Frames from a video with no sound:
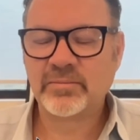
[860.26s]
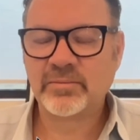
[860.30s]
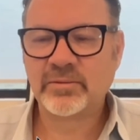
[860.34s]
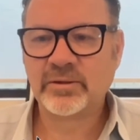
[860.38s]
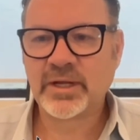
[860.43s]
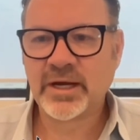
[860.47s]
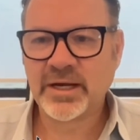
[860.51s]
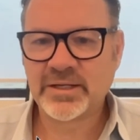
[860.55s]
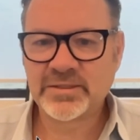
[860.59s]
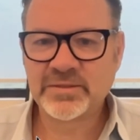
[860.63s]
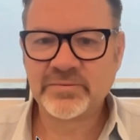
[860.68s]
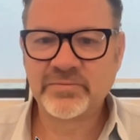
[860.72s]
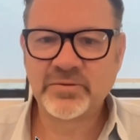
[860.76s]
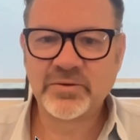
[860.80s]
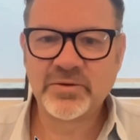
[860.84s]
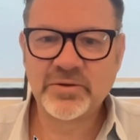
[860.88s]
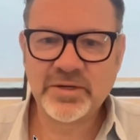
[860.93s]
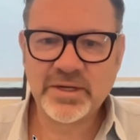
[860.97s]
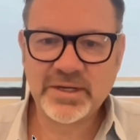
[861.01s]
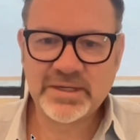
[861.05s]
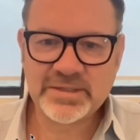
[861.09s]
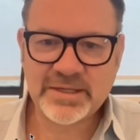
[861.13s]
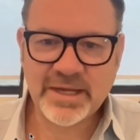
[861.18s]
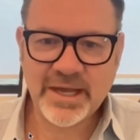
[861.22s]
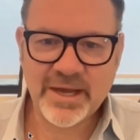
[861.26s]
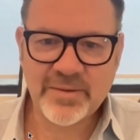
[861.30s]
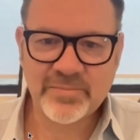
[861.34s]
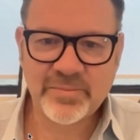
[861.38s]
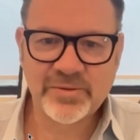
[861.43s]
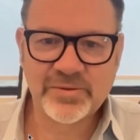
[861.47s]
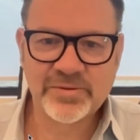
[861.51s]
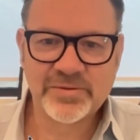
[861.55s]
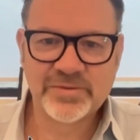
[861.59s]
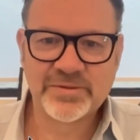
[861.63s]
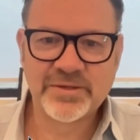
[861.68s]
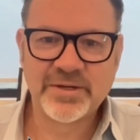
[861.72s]
lots of good
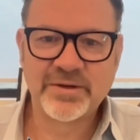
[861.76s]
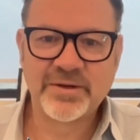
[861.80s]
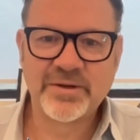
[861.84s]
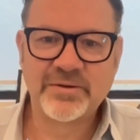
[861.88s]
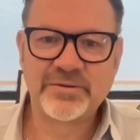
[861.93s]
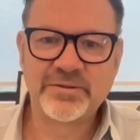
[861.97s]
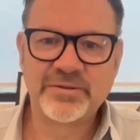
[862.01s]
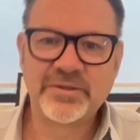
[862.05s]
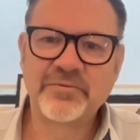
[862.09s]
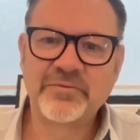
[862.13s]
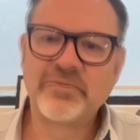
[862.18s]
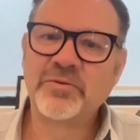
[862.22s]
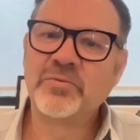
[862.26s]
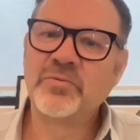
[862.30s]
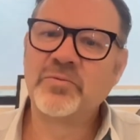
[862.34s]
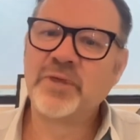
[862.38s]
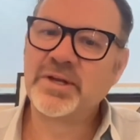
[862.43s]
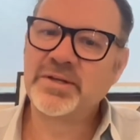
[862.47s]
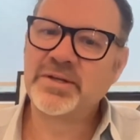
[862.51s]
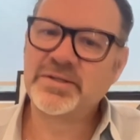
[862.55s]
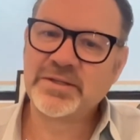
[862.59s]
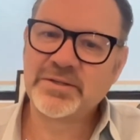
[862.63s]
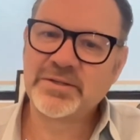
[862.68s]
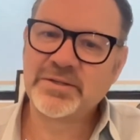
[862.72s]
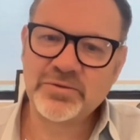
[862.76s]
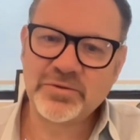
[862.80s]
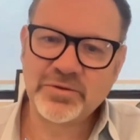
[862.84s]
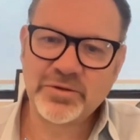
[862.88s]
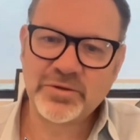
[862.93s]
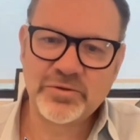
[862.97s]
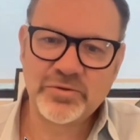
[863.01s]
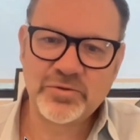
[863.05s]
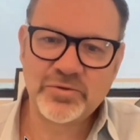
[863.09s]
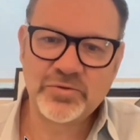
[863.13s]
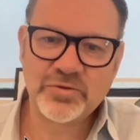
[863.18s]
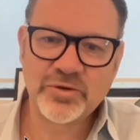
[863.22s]
examples on different ways that you
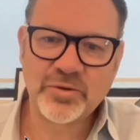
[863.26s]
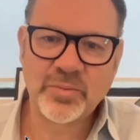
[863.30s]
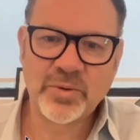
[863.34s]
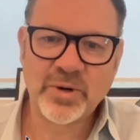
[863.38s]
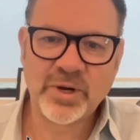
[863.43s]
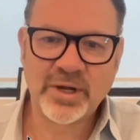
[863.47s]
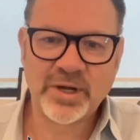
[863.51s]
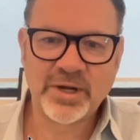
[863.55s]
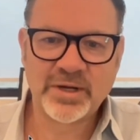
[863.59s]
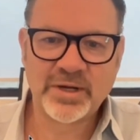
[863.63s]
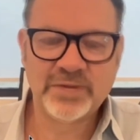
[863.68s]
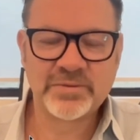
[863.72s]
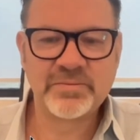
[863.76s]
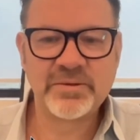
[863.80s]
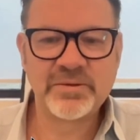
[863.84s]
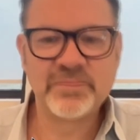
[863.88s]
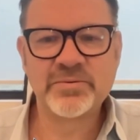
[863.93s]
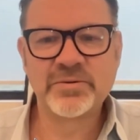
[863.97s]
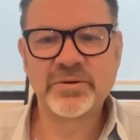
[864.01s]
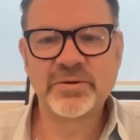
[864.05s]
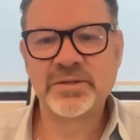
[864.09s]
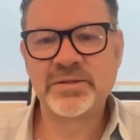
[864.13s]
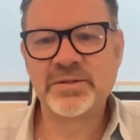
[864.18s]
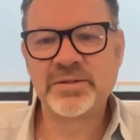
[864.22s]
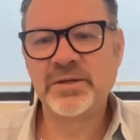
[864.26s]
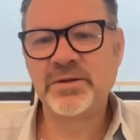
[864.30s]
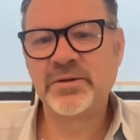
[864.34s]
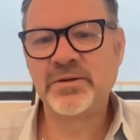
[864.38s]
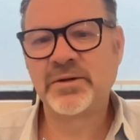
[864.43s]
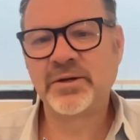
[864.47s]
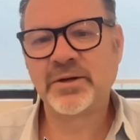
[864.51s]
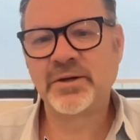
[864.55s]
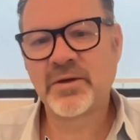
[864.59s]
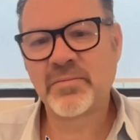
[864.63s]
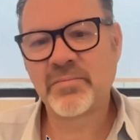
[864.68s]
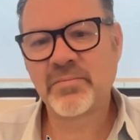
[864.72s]
could use our product. So people continue
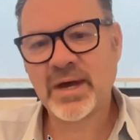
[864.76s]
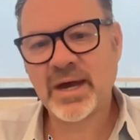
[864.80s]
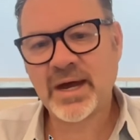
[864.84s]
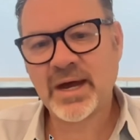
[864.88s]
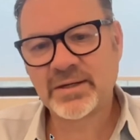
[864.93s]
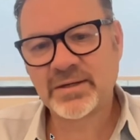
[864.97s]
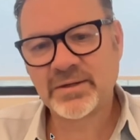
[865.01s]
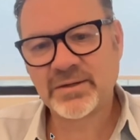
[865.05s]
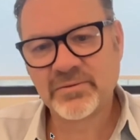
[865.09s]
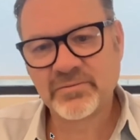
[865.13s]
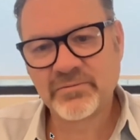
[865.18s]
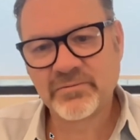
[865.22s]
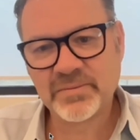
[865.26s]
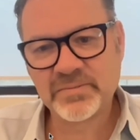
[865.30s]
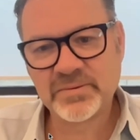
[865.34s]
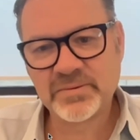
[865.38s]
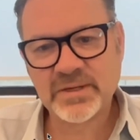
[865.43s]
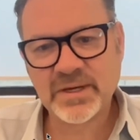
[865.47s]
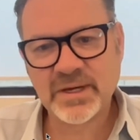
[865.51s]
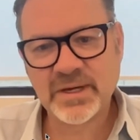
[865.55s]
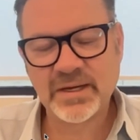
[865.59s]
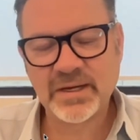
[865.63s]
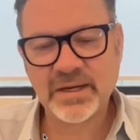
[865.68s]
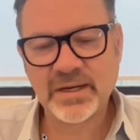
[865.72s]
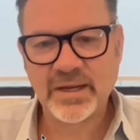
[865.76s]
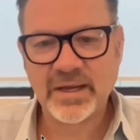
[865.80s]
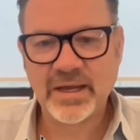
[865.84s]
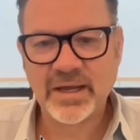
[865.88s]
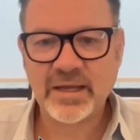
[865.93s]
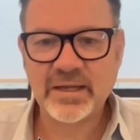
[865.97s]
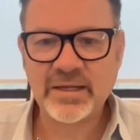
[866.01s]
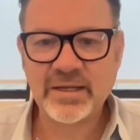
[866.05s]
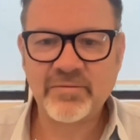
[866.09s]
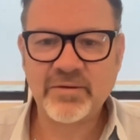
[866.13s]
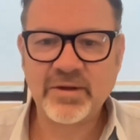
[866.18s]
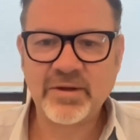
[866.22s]
to come back to the website
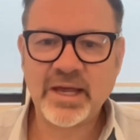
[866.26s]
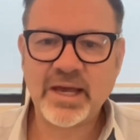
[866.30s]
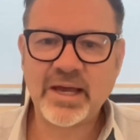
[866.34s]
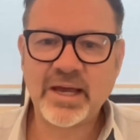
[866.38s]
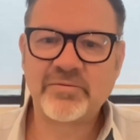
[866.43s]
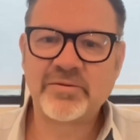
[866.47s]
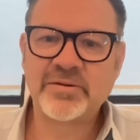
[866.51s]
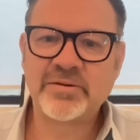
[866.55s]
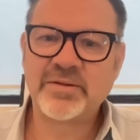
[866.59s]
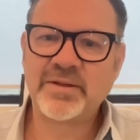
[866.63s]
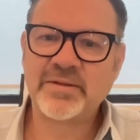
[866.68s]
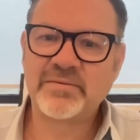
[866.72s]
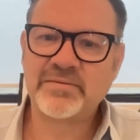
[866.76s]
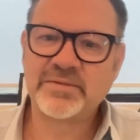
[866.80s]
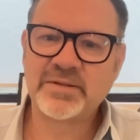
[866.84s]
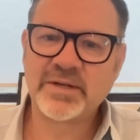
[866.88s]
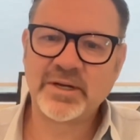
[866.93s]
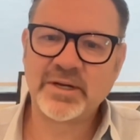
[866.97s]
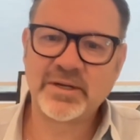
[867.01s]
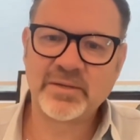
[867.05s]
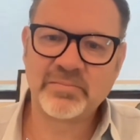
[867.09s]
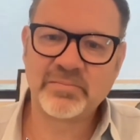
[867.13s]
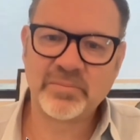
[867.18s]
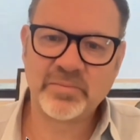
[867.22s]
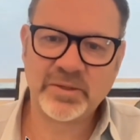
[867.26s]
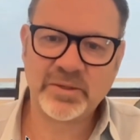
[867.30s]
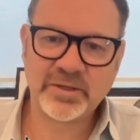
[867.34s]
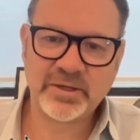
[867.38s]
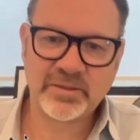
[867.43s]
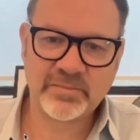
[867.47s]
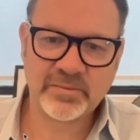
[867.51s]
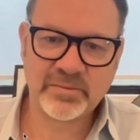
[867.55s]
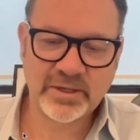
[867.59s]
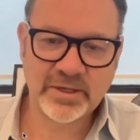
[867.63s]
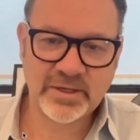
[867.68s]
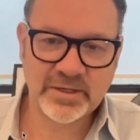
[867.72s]
even after they've signed up and
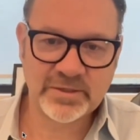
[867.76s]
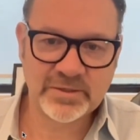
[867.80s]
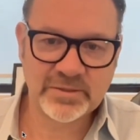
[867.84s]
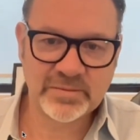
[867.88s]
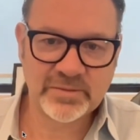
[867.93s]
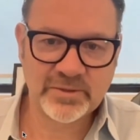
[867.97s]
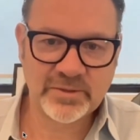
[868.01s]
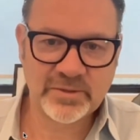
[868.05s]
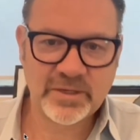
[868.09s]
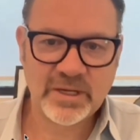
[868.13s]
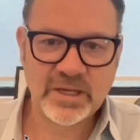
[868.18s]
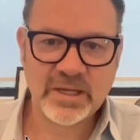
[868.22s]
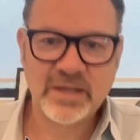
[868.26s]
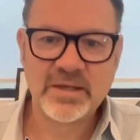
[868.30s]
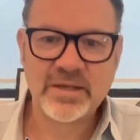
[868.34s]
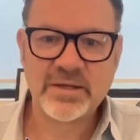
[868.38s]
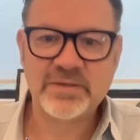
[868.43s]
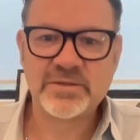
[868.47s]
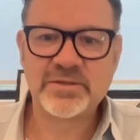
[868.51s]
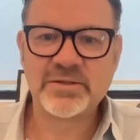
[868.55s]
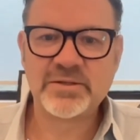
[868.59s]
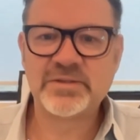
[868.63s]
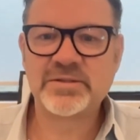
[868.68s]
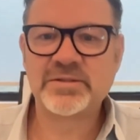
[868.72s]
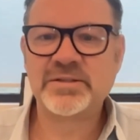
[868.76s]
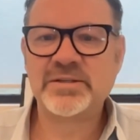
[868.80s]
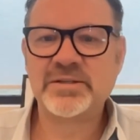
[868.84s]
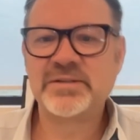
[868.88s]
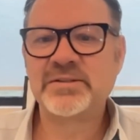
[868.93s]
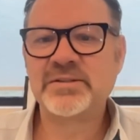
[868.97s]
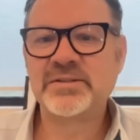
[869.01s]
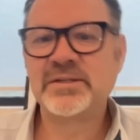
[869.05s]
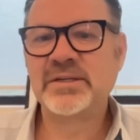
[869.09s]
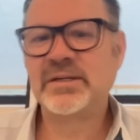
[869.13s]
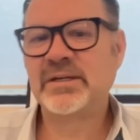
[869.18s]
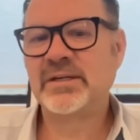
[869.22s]
become a customer just to
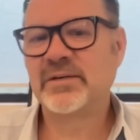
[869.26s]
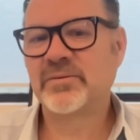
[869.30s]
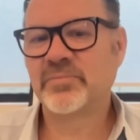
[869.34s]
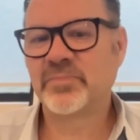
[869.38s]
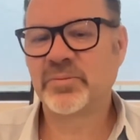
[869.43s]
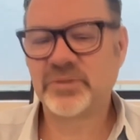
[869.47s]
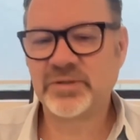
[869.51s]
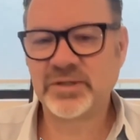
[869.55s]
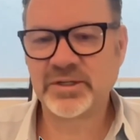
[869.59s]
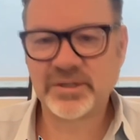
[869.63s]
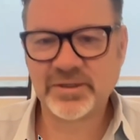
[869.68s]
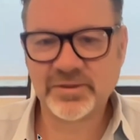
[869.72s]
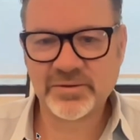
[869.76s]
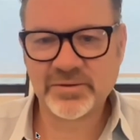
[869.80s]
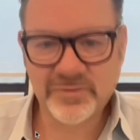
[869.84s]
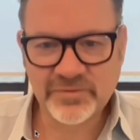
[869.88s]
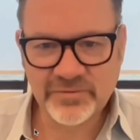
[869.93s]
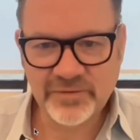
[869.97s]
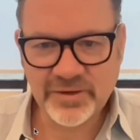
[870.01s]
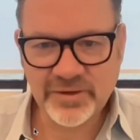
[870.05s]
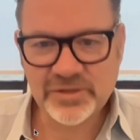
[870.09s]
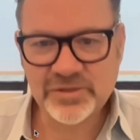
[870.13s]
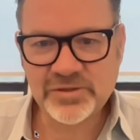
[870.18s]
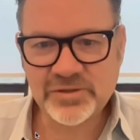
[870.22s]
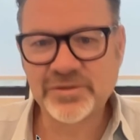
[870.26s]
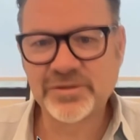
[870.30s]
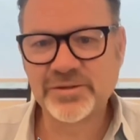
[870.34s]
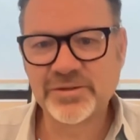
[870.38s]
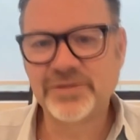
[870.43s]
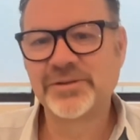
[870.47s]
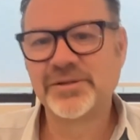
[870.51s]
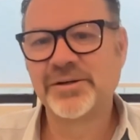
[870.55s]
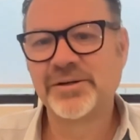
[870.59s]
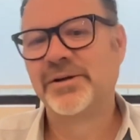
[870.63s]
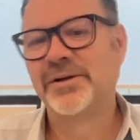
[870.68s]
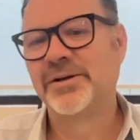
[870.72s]
see a particular feature,
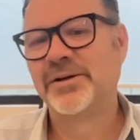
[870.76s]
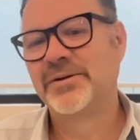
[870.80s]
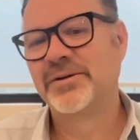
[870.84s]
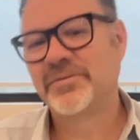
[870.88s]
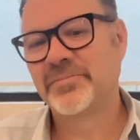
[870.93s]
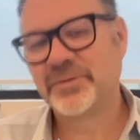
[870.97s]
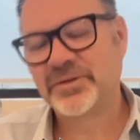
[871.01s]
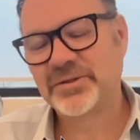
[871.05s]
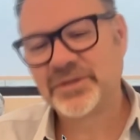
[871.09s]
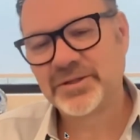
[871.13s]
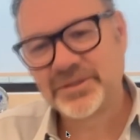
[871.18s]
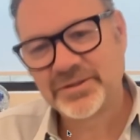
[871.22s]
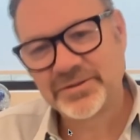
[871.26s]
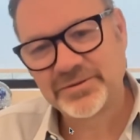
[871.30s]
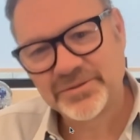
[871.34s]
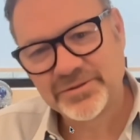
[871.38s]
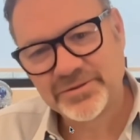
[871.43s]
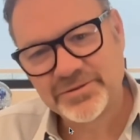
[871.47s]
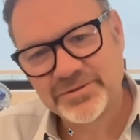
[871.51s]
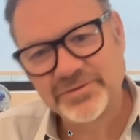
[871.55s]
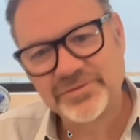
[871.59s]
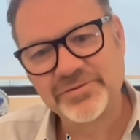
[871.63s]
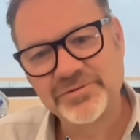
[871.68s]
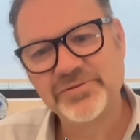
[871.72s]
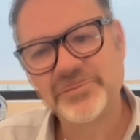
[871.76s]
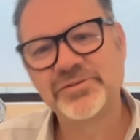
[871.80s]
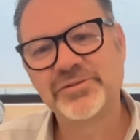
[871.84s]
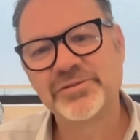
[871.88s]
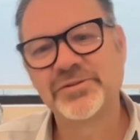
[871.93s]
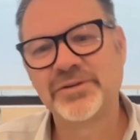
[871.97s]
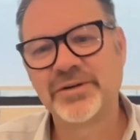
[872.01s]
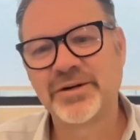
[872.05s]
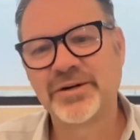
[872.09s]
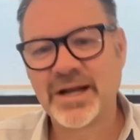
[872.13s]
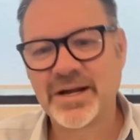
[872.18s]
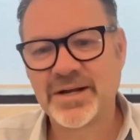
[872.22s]
a particular solution,
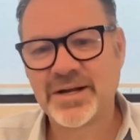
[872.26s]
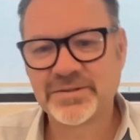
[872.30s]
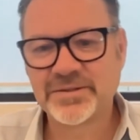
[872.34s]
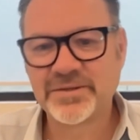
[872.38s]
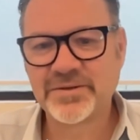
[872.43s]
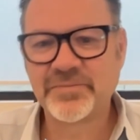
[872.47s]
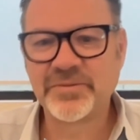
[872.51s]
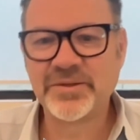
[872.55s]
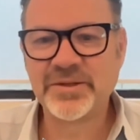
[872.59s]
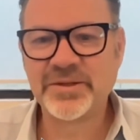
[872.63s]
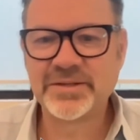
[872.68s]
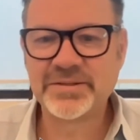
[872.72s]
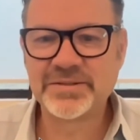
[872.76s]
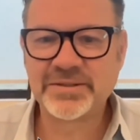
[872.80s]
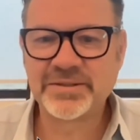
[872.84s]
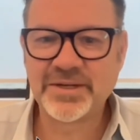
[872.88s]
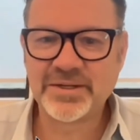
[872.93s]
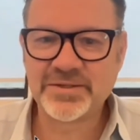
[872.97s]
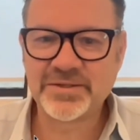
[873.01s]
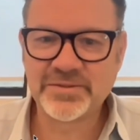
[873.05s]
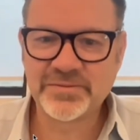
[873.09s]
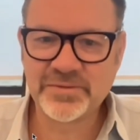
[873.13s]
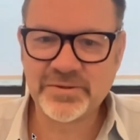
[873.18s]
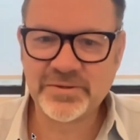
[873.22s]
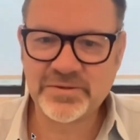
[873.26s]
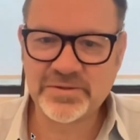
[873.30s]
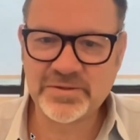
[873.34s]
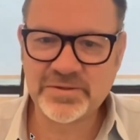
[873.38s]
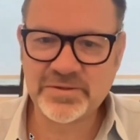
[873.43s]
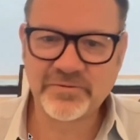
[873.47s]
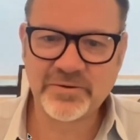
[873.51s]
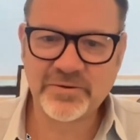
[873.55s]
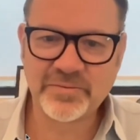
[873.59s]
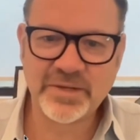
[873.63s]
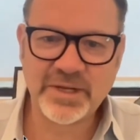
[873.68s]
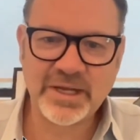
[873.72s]
or how something is done. So we use it
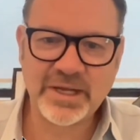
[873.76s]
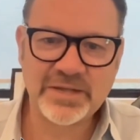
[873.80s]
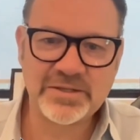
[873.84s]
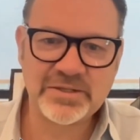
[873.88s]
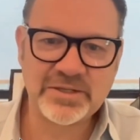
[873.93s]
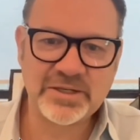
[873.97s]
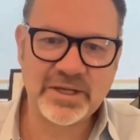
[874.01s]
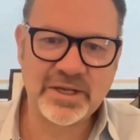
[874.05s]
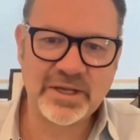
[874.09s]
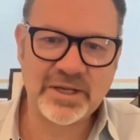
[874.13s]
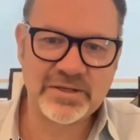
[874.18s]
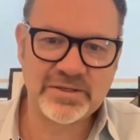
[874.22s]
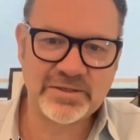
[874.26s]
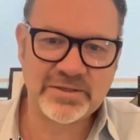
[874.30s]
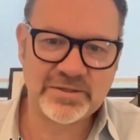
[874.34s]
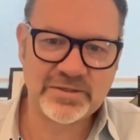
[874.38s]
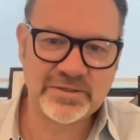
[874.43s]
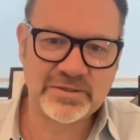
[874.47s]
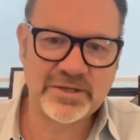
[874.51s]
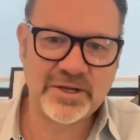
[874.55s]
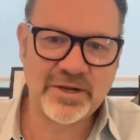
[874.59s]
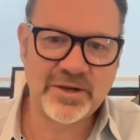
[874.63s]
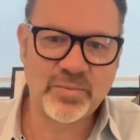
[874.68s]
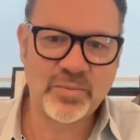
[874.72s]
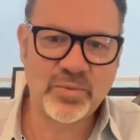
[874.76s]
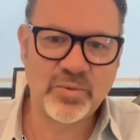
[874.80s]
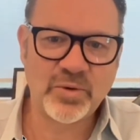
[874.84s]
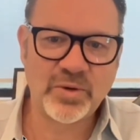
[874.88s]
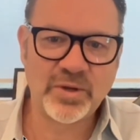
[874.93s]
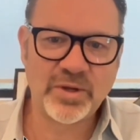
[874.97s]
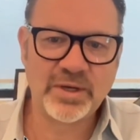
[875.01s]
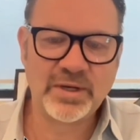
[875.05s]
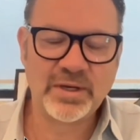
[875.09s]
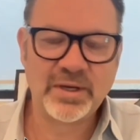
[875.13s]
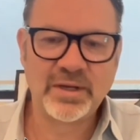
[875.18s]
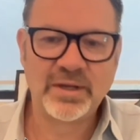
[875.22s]
from an education standpoint